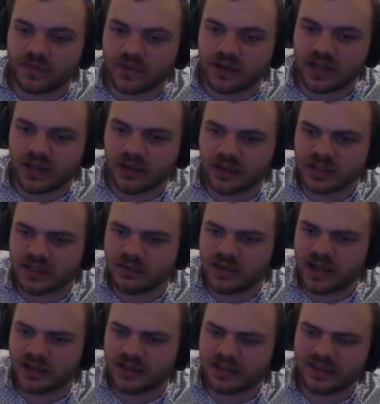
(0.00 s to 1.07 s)
I got some
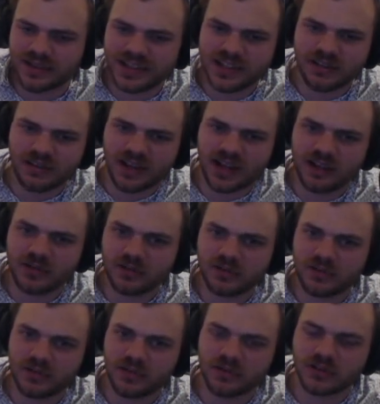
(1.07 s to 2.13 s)
like legal help
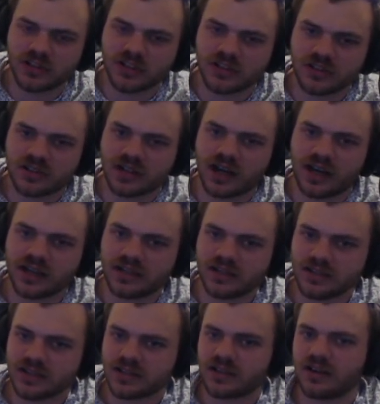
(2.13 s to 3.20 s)
or just
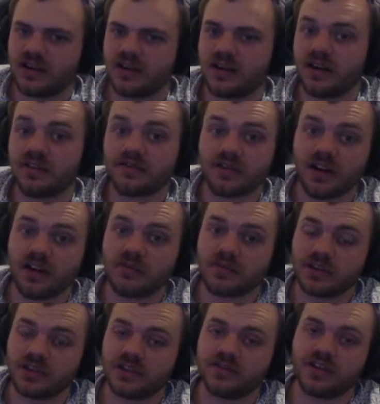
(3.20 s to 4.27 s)
guidance from
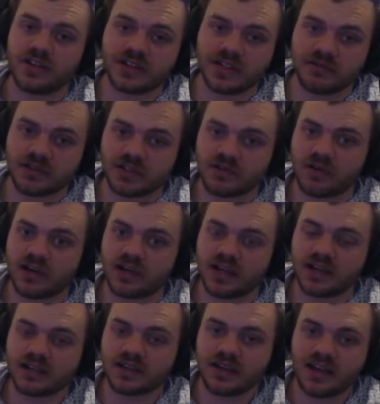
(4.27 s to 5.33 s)
the university, which is quite
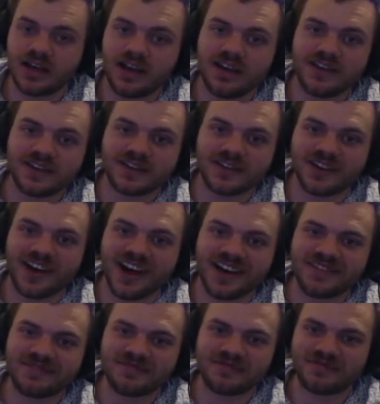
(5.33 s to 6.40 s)
nice. So
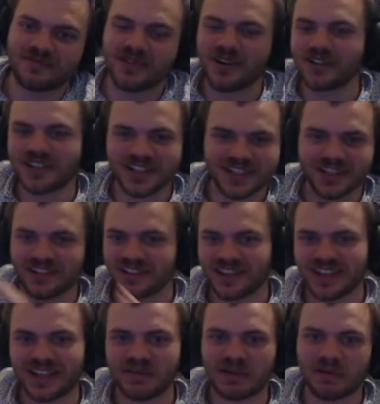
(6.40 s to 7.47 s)
I wrote this little
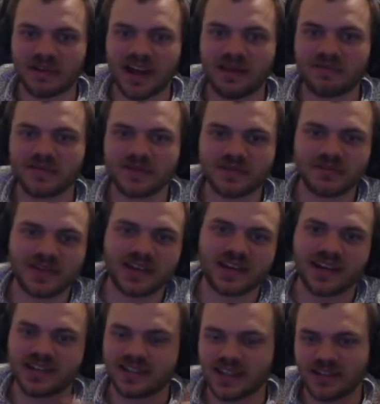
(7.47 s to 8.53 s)
thing about what happened to me, and
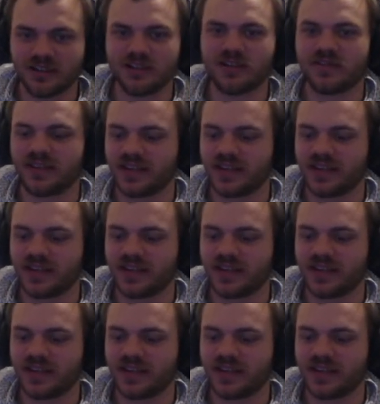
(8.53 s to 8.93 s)
I sent it off, and